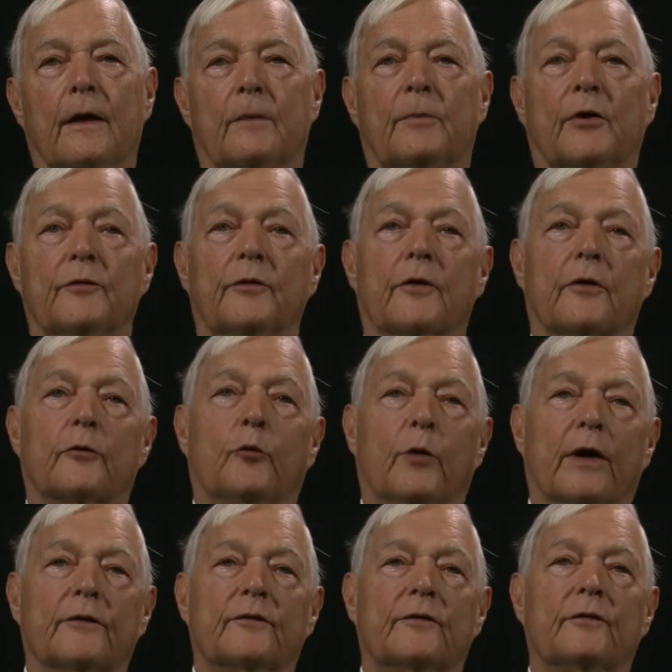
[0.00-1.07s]
about their
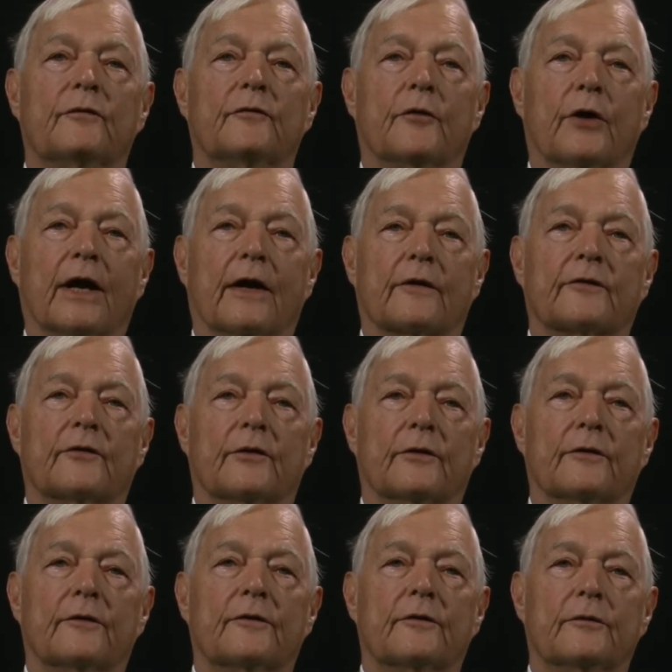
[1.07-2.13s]
quest for
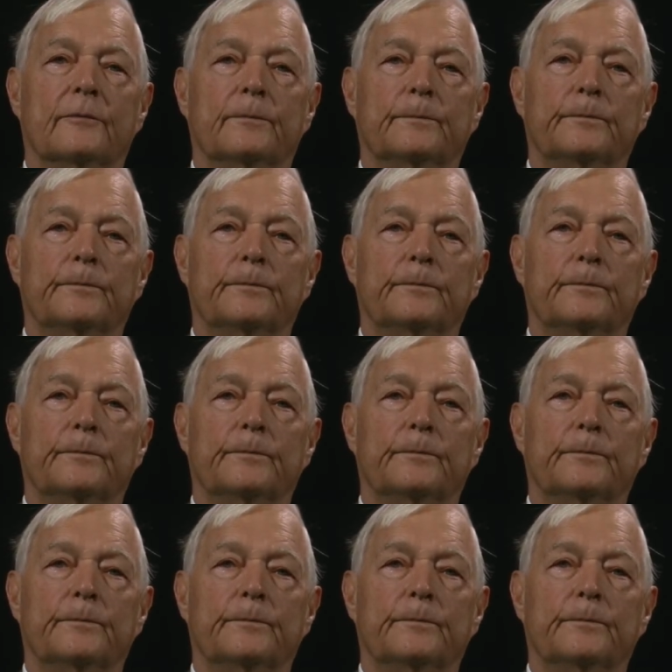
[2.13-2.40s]
excellence.